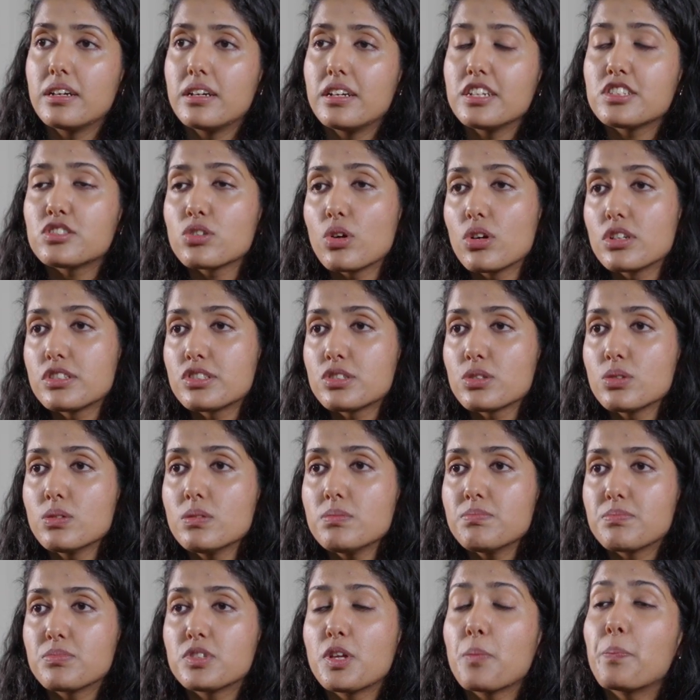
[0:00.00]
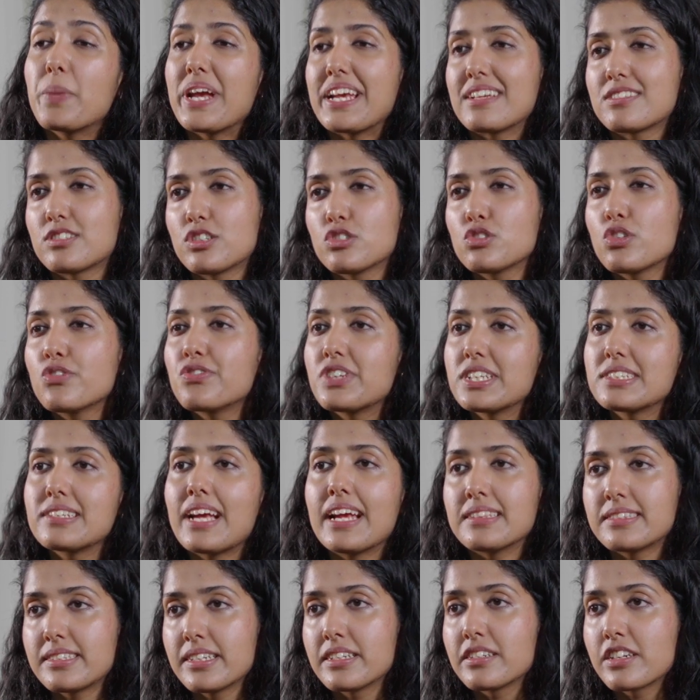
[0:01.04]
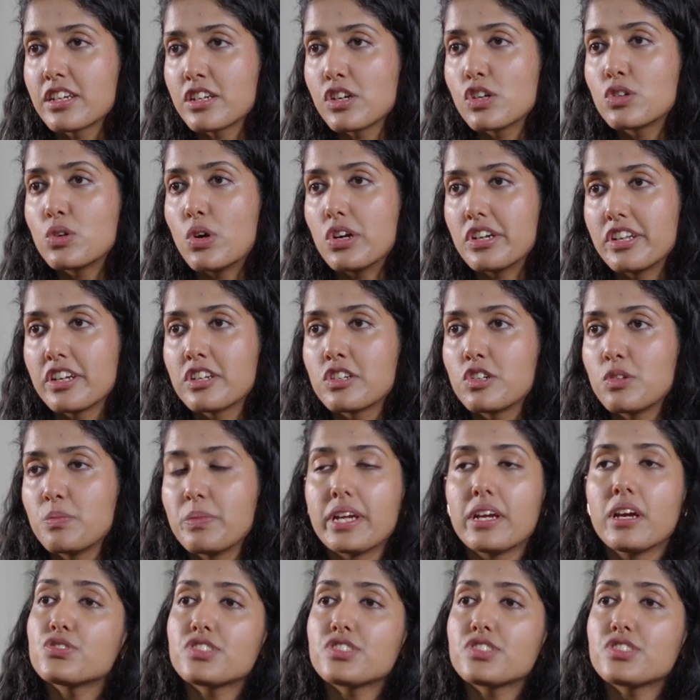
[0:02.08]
It's also the basis of design thinking, according to me.